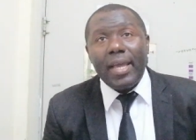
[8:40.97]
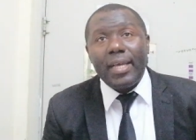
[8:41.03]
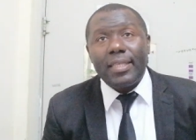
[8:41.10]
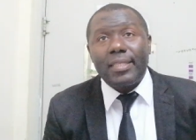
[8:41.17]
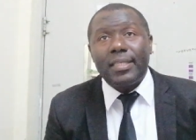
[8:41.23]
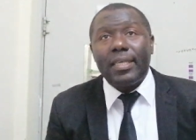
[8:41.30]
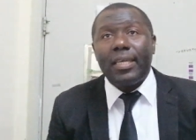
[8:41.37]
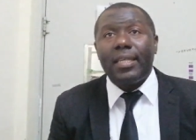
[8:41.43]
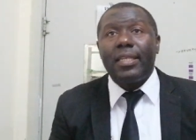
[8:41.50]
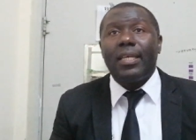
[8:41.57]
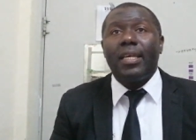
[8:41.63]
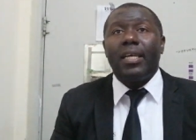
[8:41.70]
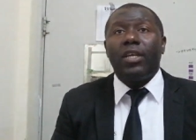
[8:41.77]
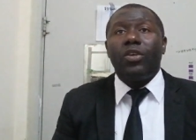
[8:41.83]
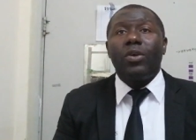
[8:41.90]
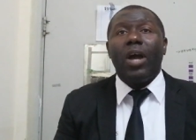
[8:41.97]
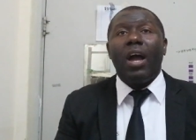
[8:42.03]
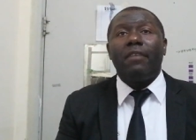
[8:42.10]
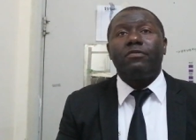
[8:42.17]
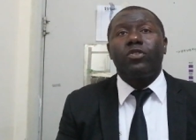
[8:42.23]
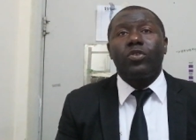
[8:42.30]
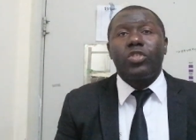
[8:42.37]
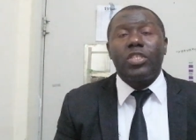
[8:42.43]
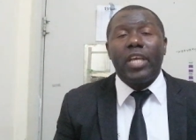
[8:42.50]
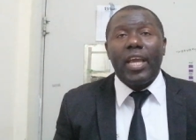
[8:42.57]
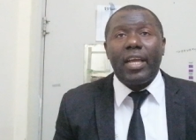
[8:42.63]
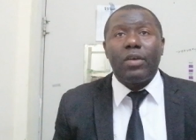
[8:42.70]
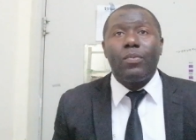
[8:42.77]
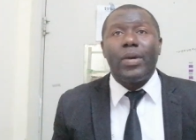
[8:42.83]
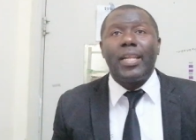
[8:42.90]
18, you have to
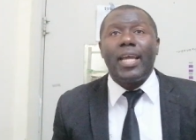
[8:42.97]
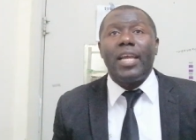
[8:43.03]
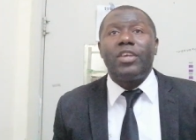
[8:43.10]
check whether